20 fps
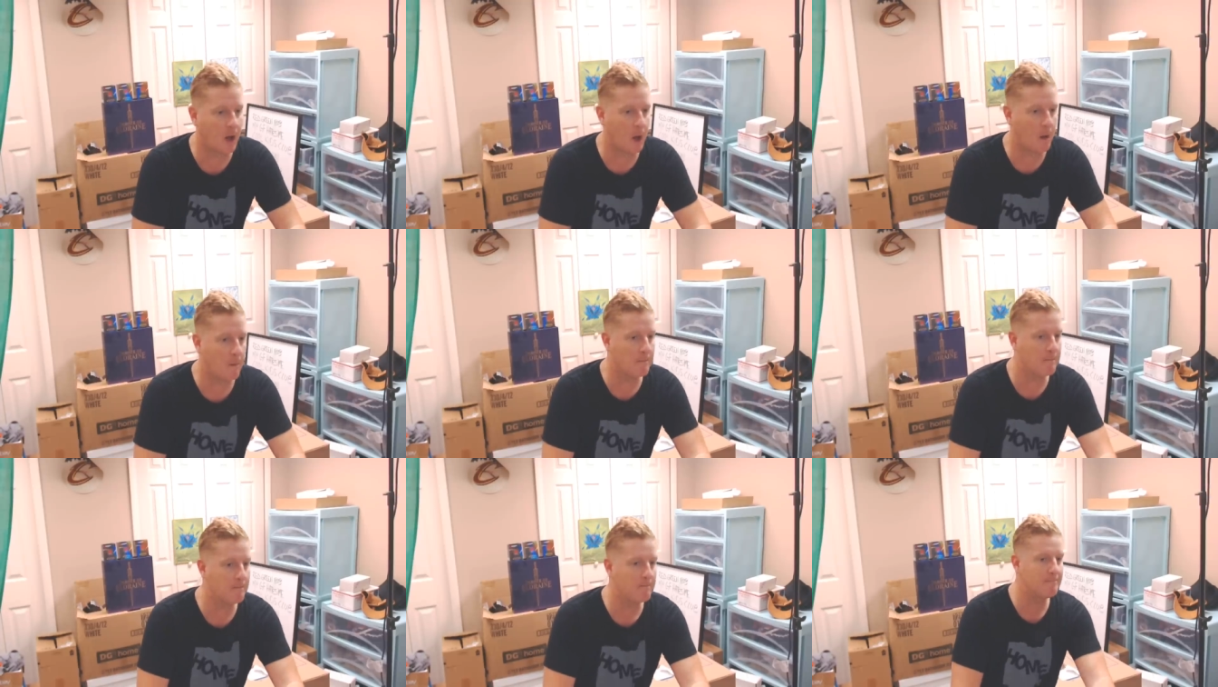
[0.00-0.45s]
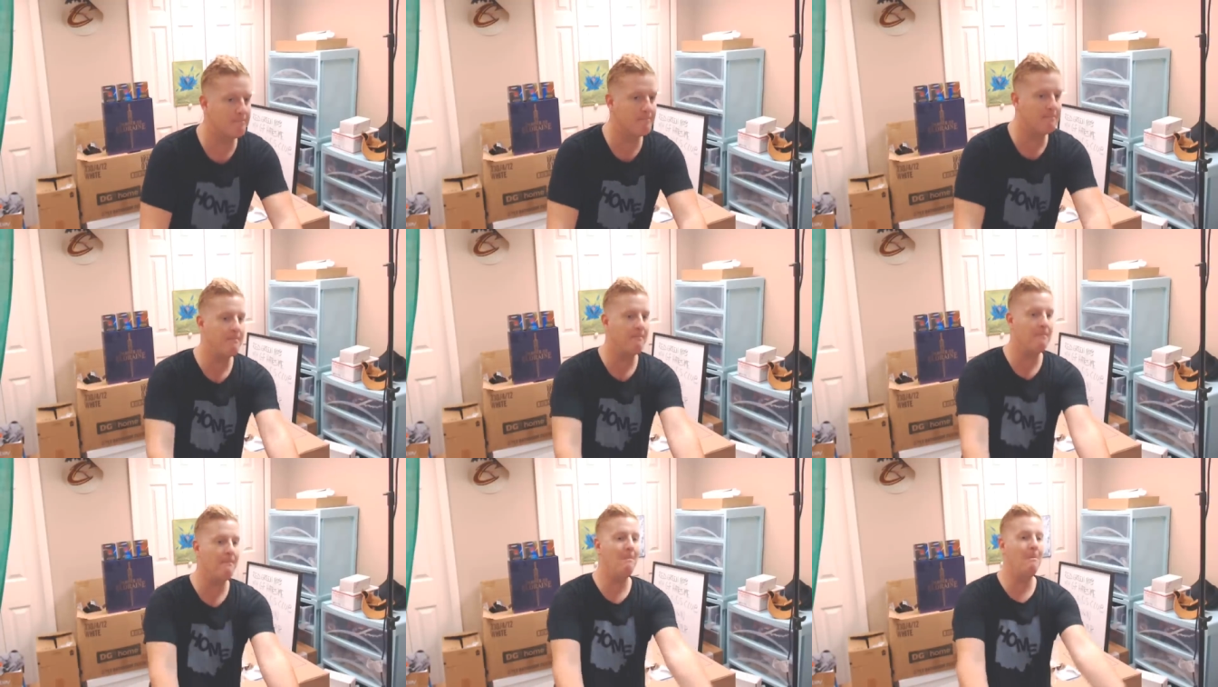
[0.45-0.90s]

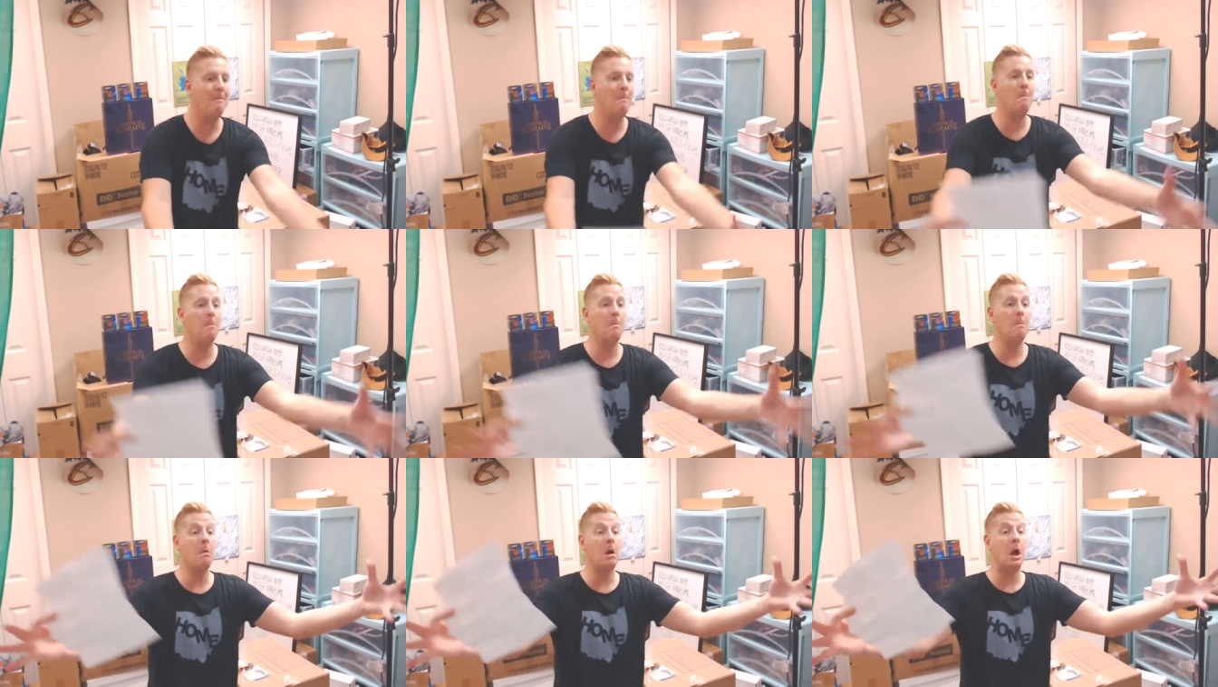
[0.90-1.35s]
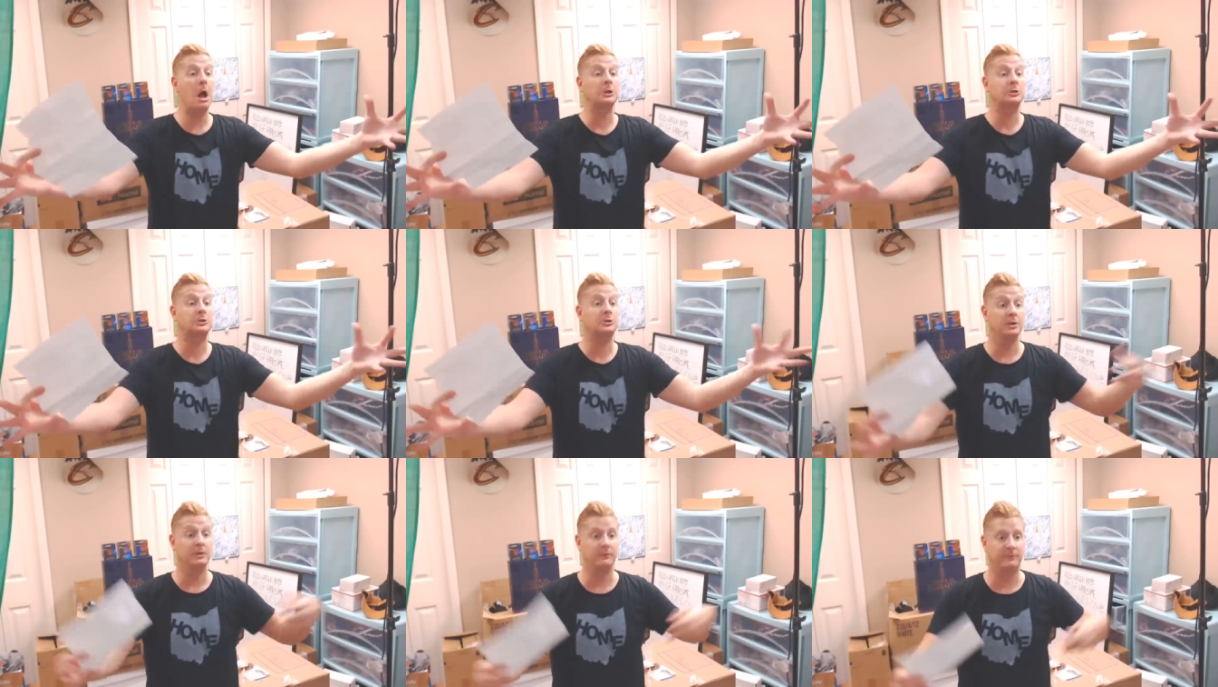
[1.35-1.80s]

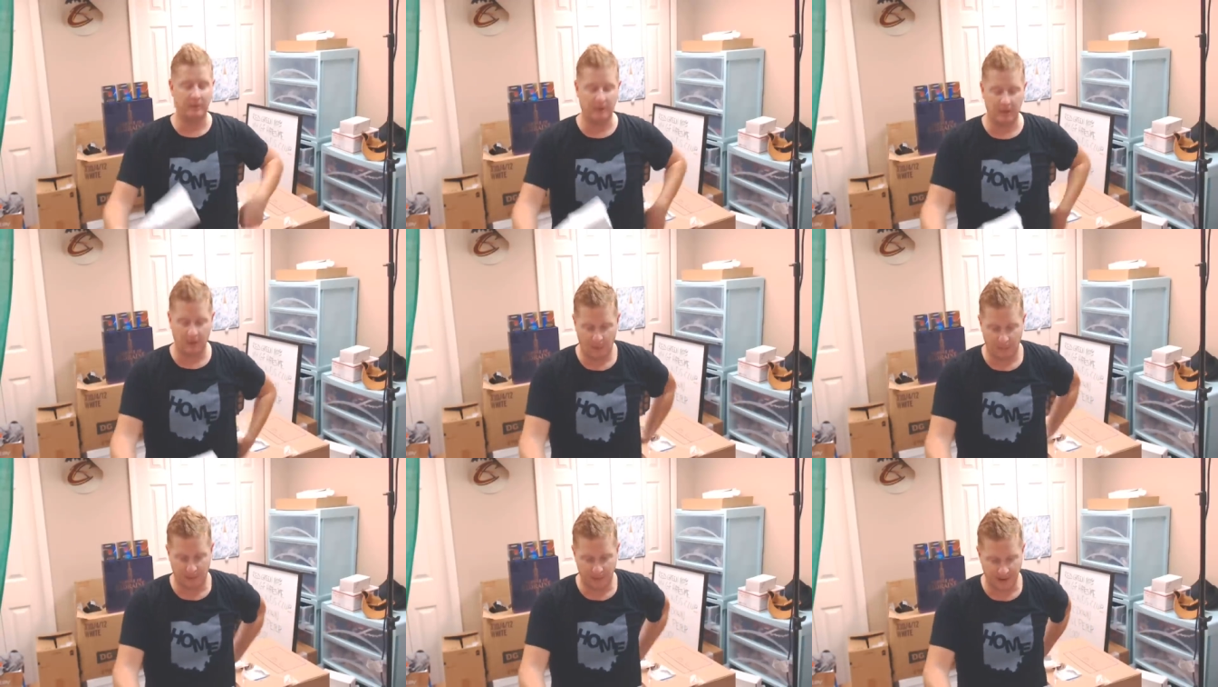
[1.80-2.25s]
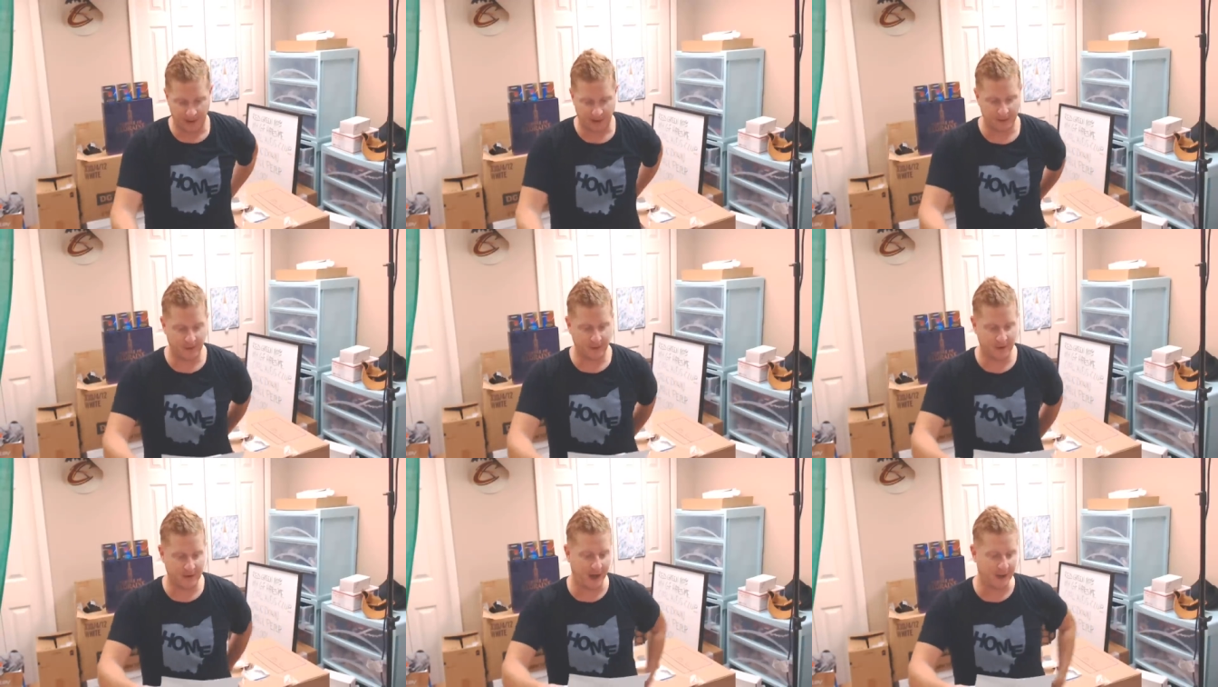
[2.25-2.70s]
massive opening.
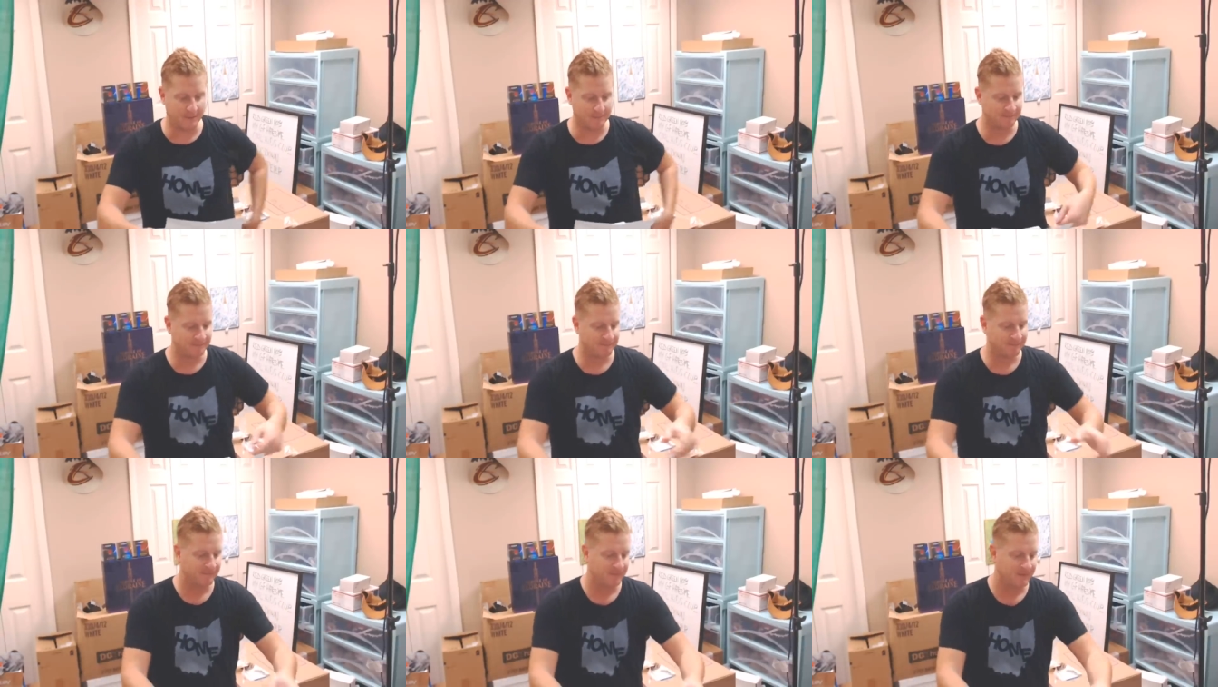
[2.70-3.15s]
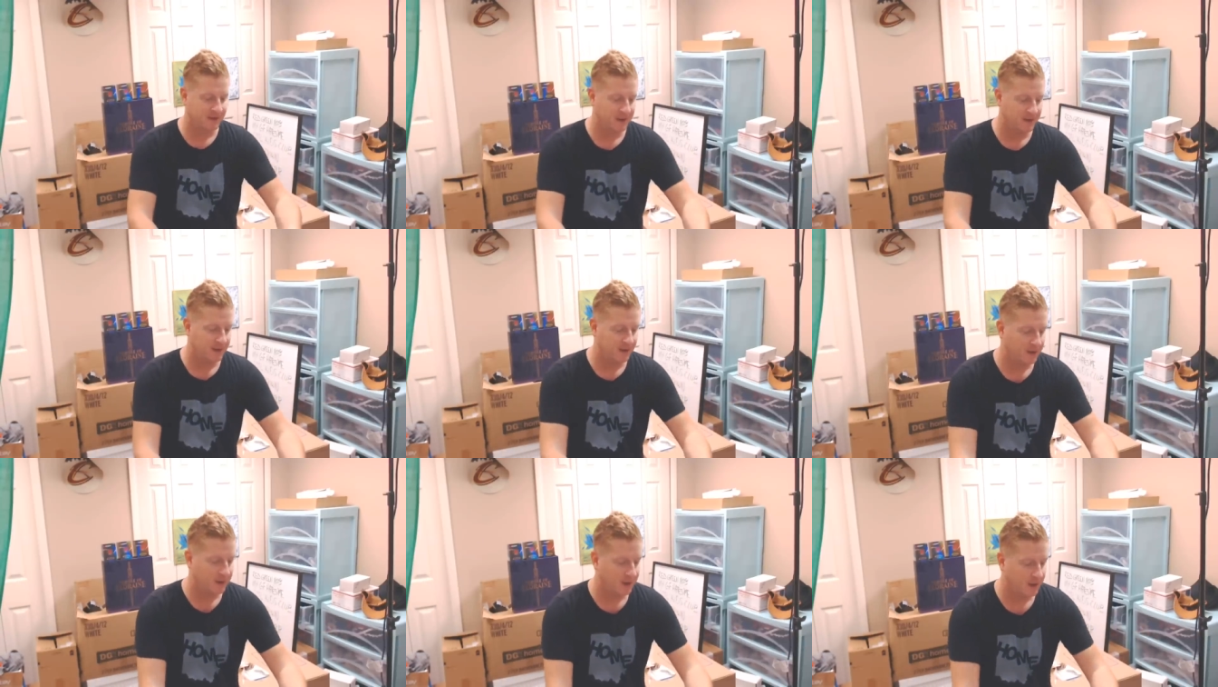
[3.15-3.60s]
Okay.
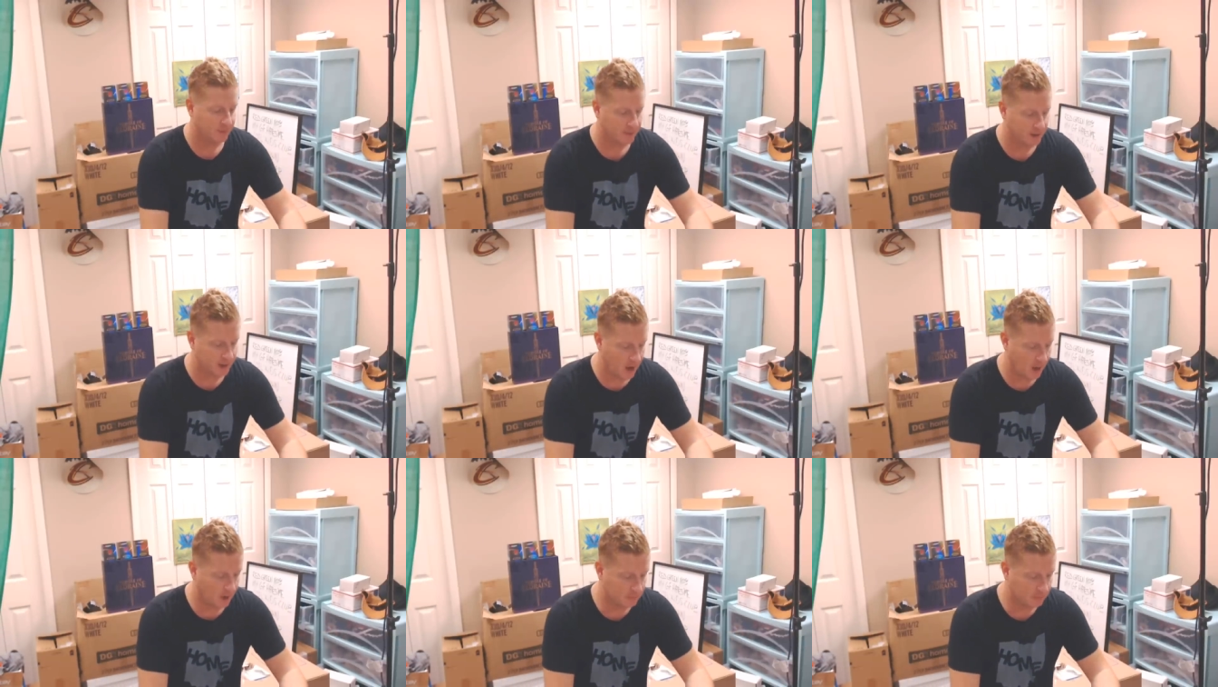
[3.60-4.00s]
Here we go.